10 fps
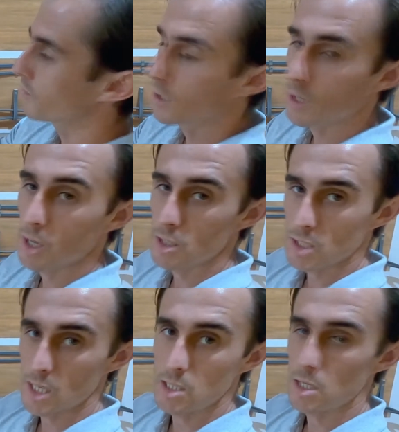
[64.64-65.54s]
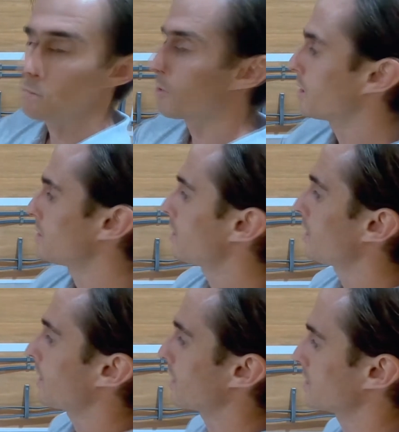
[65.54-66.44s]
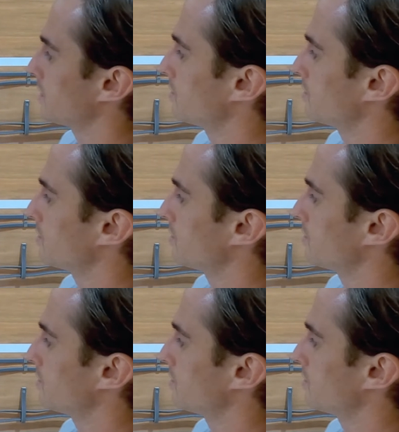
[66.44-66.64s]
if the client changes their mind, as they